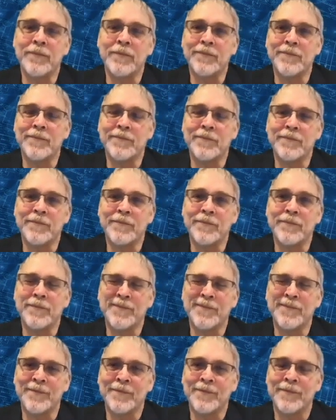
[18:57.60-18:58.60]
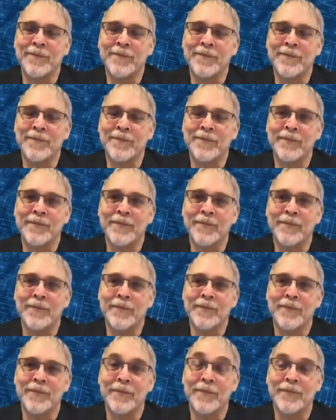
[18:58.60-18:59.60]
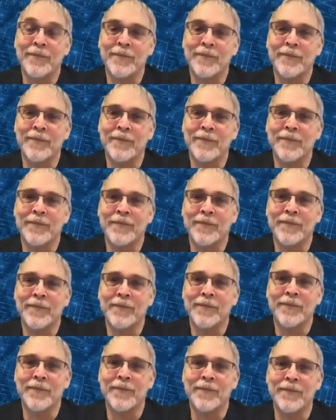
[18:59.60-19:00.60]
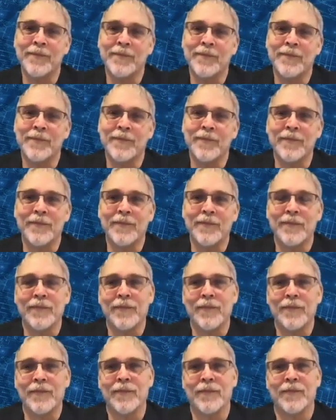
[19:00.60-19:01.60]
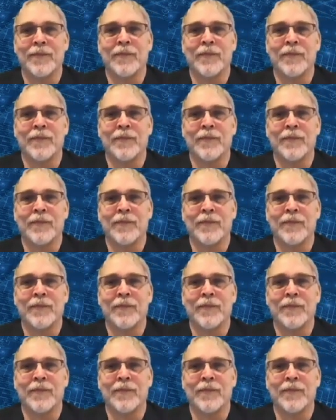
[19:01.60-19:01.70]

No words are spoken by the person on screen.